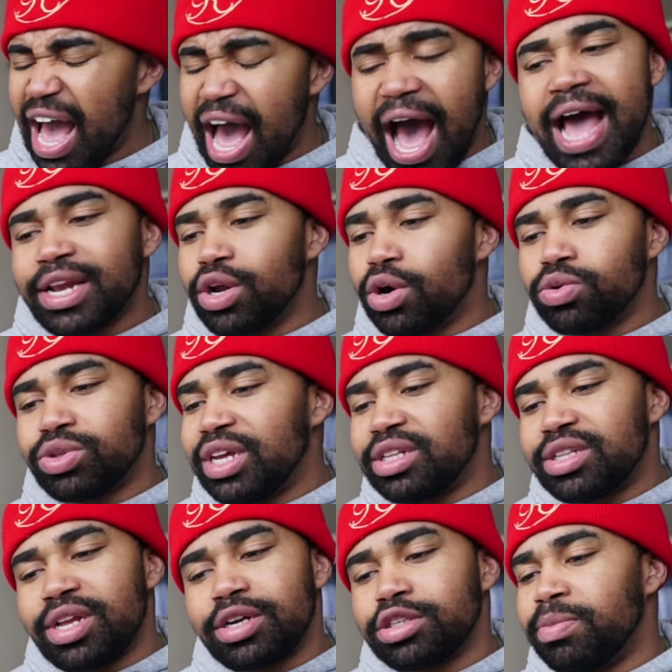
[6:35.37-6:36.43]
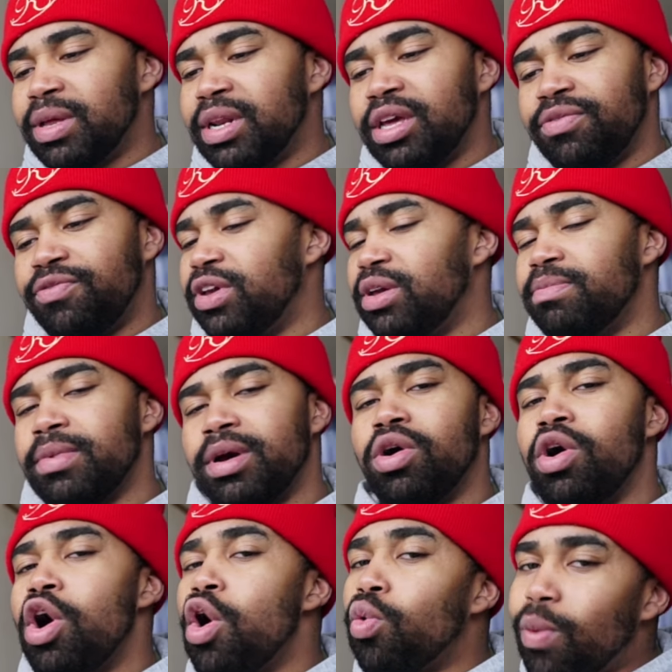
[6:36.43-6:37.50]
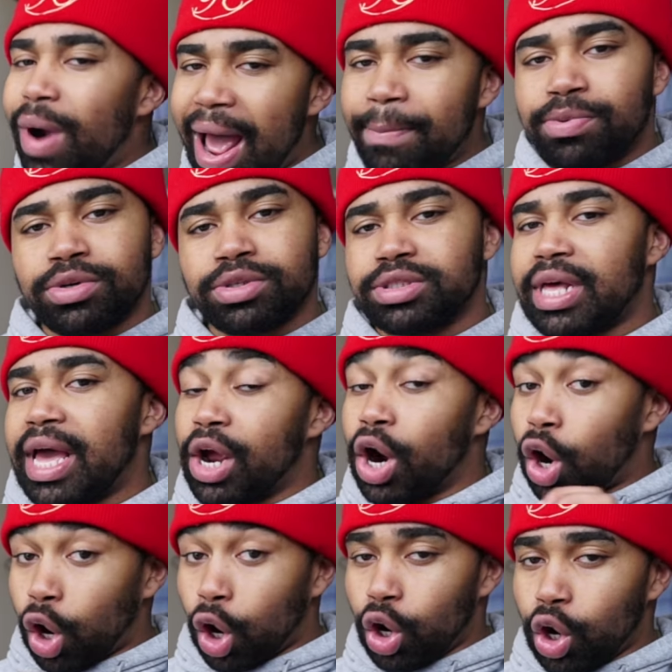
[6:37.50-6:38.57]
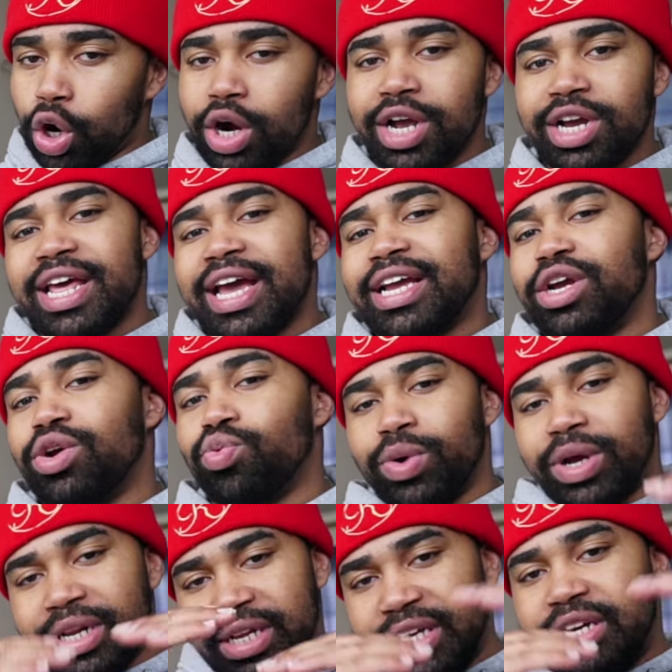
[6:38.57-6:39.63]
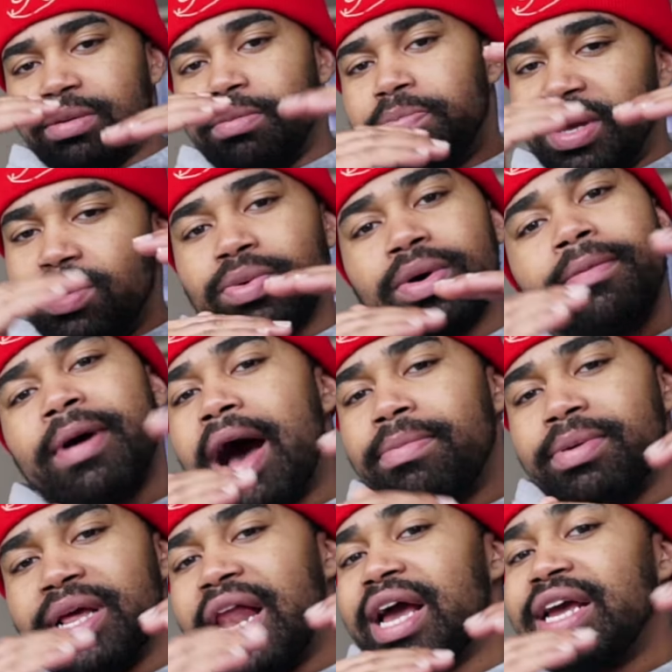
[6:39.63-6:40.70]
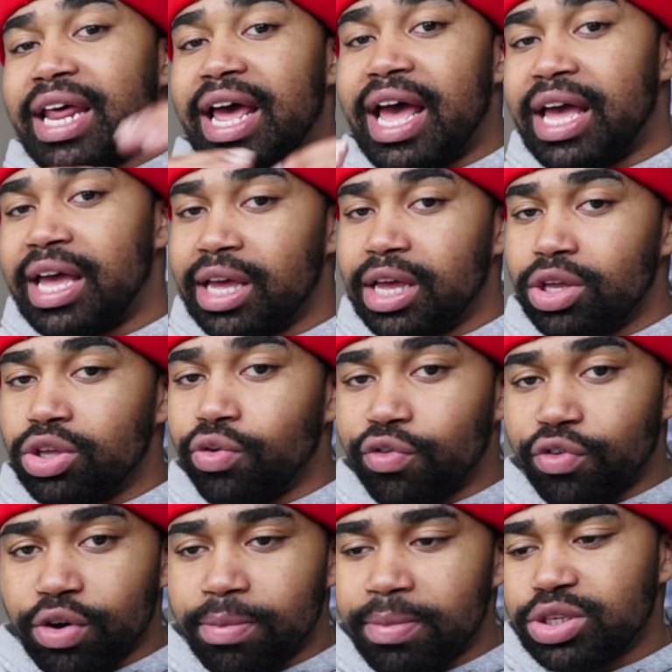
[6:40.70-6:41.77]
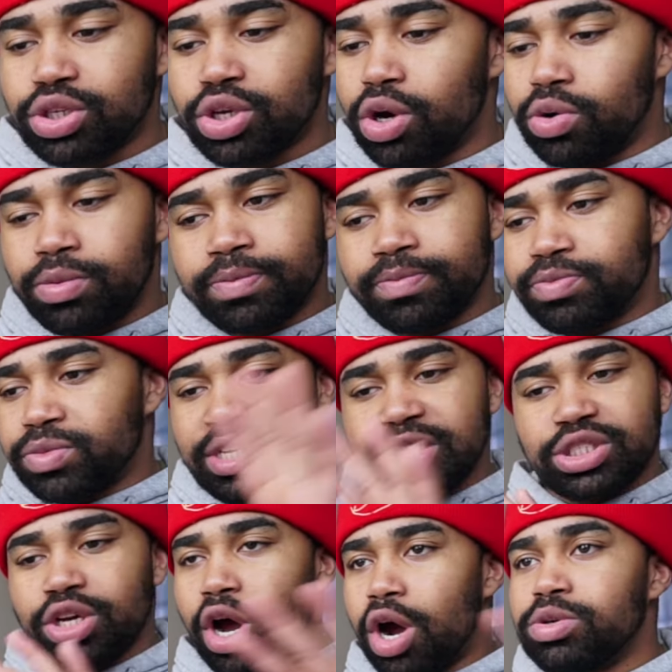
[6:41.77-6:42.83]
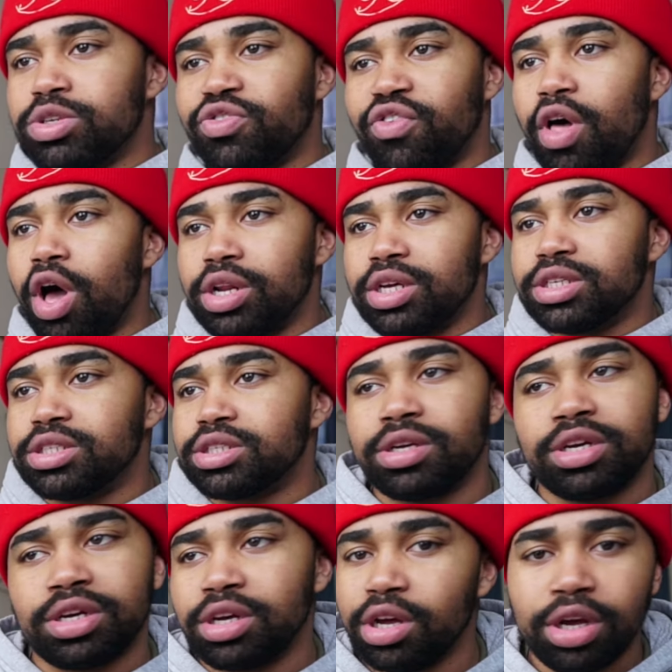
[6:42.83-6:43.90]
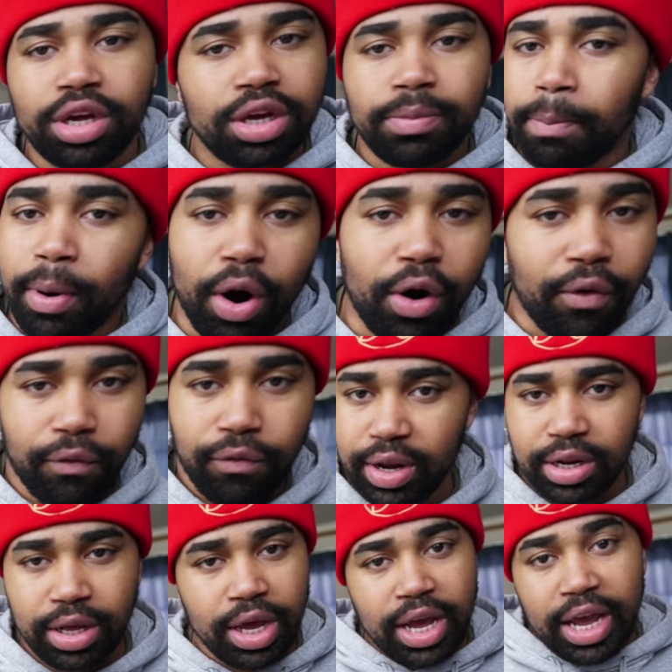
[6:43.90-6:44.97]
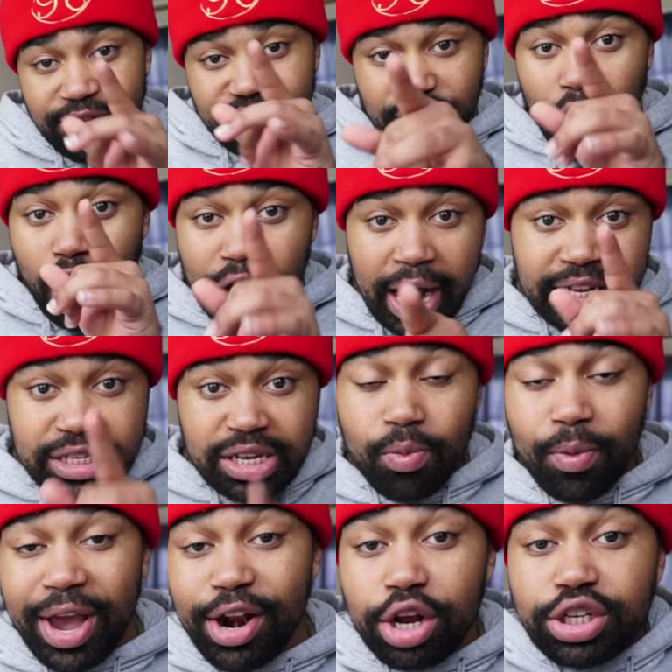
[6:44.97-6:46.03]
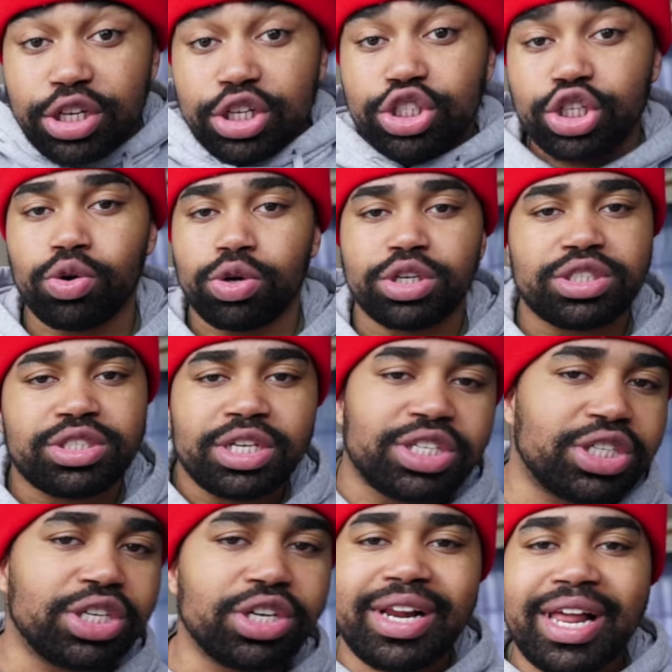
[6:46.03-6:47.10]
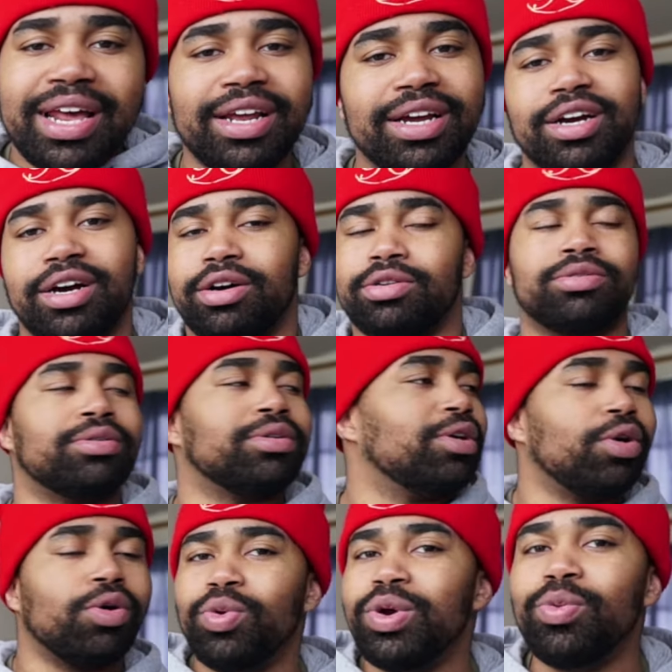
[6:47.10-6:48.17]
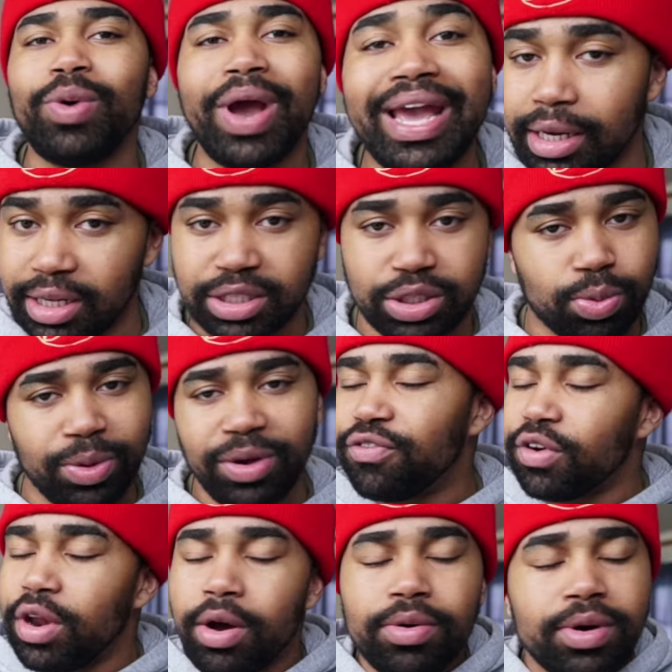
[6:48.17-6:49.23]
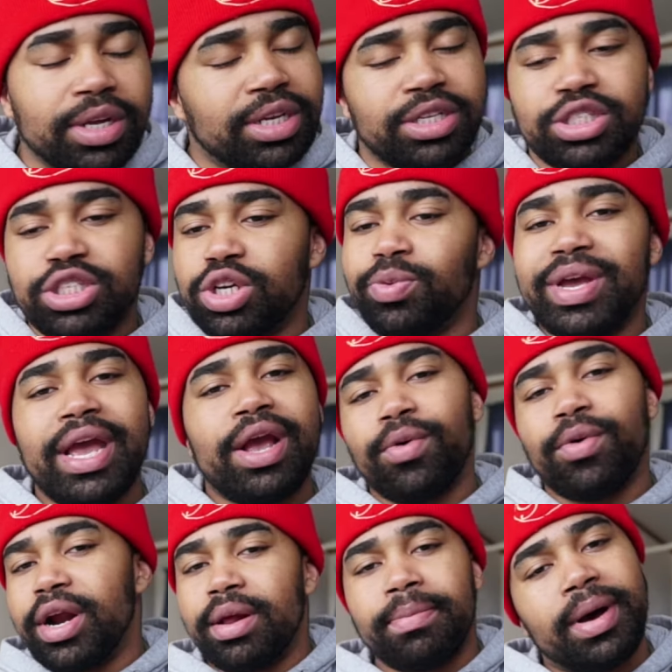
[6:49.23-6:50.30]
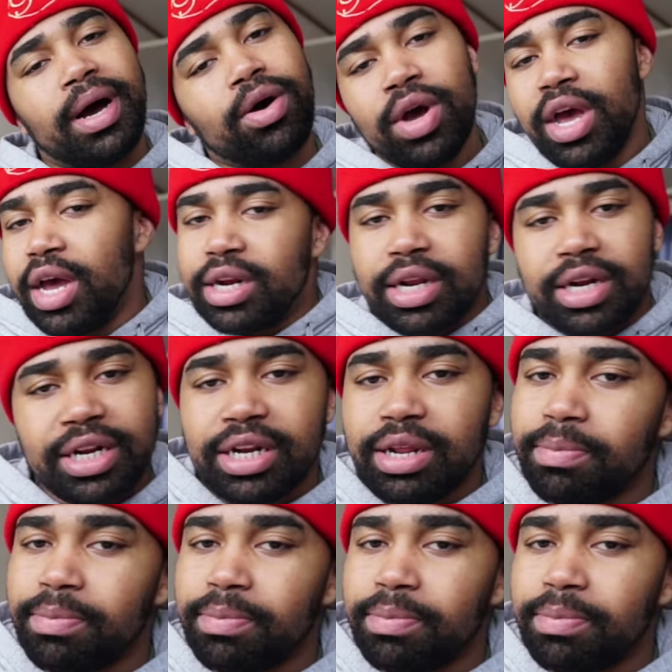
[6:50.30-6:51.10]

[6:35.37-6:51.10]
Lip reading: I don't think there's many female rappers like her that can really compete with Bobby like that. You feel me? So this song was flawless. Perfect. If y'all got some weight on your shoulders this year, let it go. We weightless. We floating this year. We ain't worried about none of the